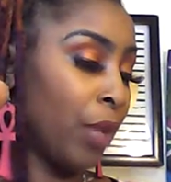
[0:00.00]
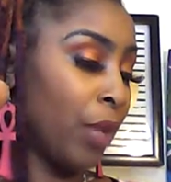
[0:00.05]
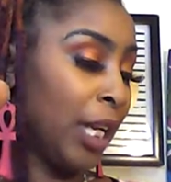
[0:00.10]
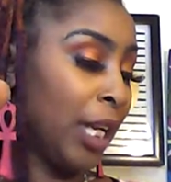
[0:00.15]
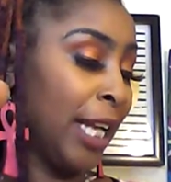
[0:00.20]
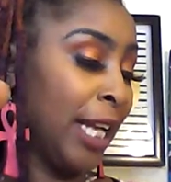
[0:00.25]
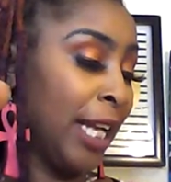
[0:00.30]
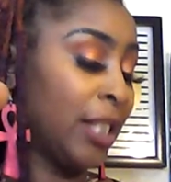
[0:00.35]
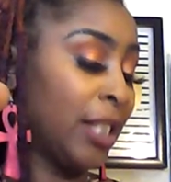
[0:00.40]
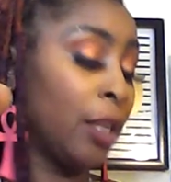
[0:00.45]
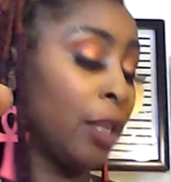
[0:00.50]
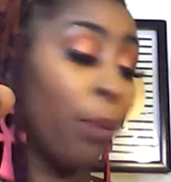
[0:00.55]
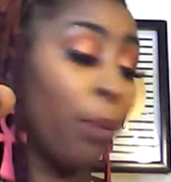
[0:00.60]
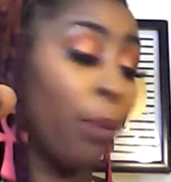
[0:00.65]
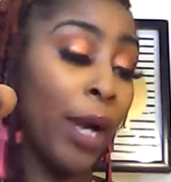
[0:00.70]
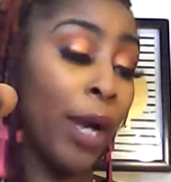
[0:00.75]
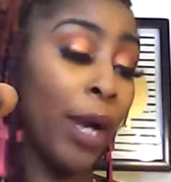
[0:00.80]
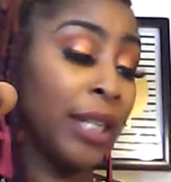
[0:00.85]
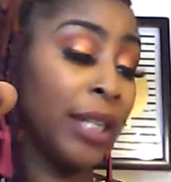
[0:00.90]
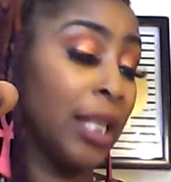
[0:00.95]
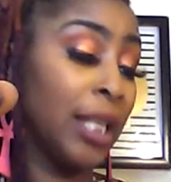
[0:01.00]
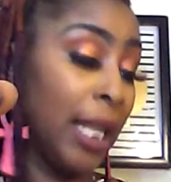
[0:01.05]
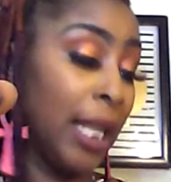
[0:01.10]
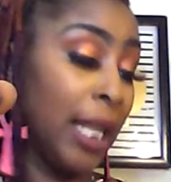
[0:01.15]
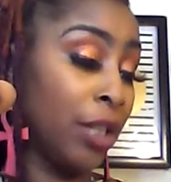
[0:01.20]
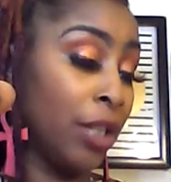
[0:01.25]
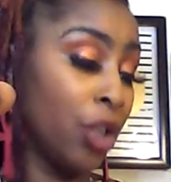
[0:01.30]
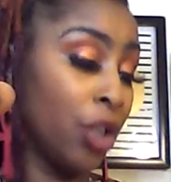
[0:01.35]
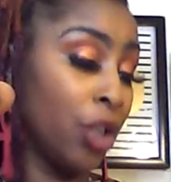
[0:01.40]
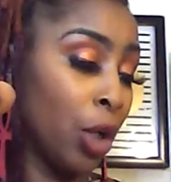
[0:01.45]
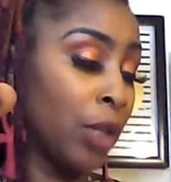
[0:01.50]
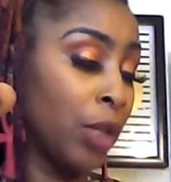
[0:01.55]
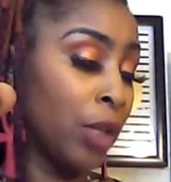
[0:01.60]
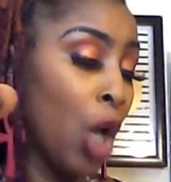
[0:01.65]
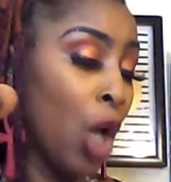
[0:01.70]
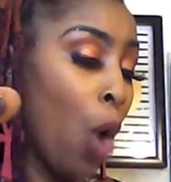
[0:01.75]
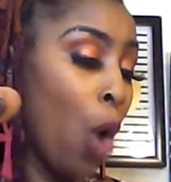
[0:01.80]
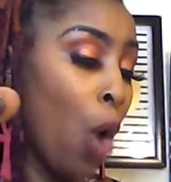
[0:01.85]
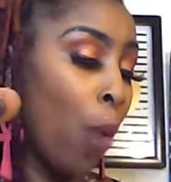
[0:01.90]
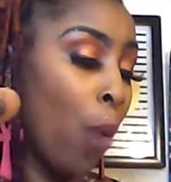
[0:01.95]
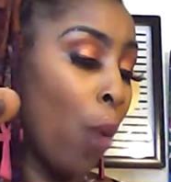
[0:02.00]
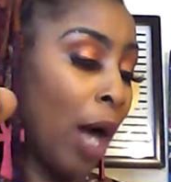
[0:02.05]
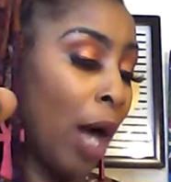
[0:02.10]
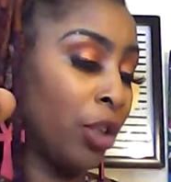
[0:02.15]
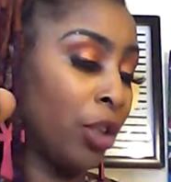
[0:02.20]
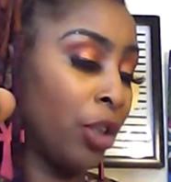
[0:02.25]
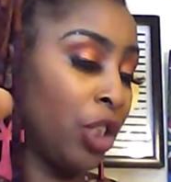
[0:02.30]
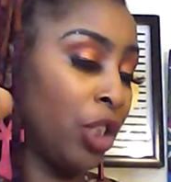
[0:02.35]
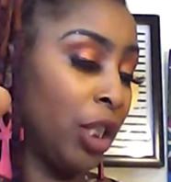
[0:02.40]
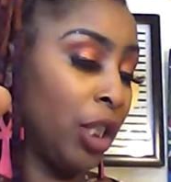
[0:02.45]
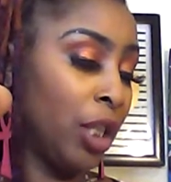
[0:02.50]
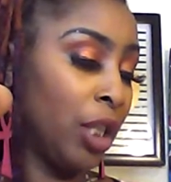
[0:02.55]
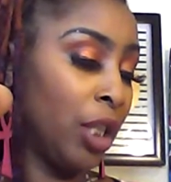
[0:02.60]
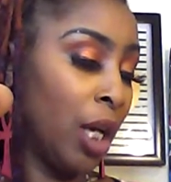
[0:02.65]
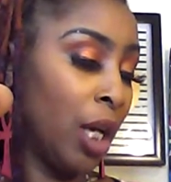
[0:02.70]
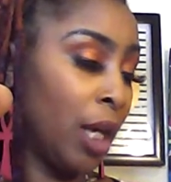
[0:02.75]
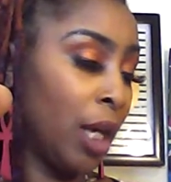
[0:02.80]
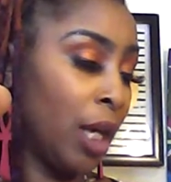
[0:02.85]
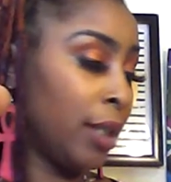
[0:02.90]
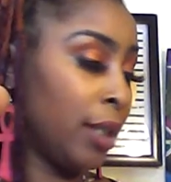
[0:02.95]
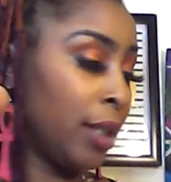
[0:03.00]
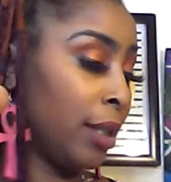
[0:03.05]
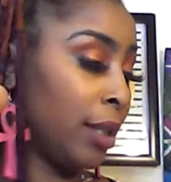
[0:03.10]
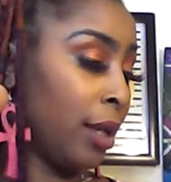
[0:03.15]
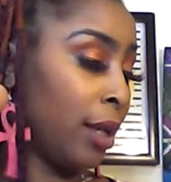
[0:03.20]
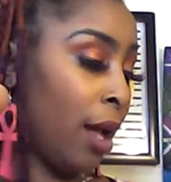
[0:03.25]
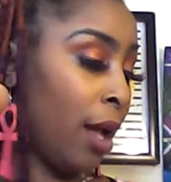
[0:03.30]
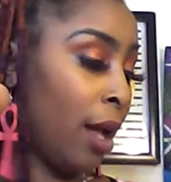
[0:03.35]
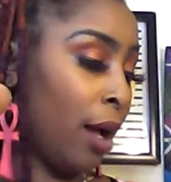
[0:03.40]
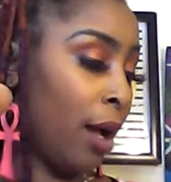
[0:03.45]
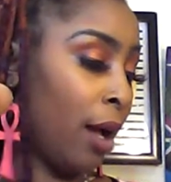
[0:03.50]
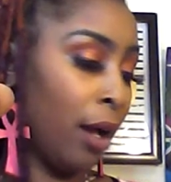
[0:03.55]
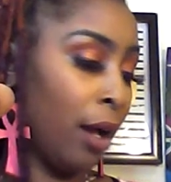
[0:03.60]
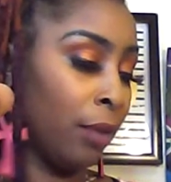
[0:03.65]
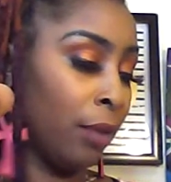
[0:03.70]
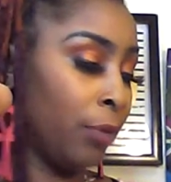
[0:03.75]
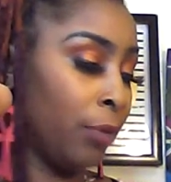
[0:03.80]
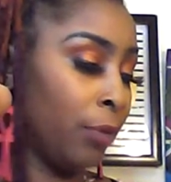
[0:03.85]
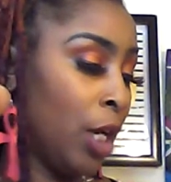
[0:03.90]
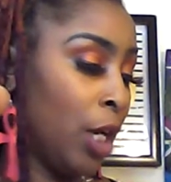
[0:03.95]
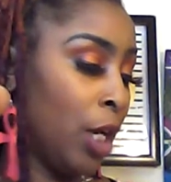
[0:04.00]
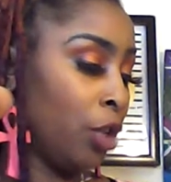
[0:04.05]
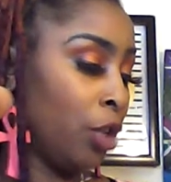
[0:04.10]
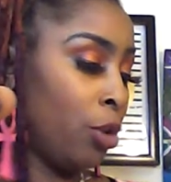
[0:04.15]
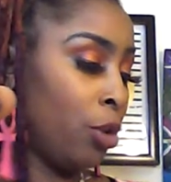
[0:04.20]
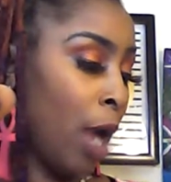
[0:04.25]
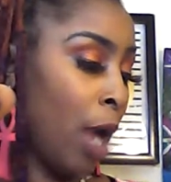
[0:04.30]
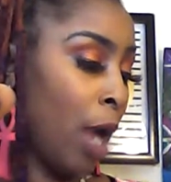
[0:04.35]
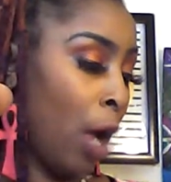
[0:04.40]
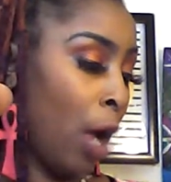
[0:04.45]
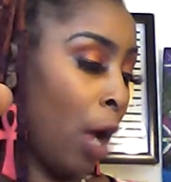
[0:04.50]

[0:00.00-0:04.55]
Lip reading: the praise that they deserve. While she does love to help,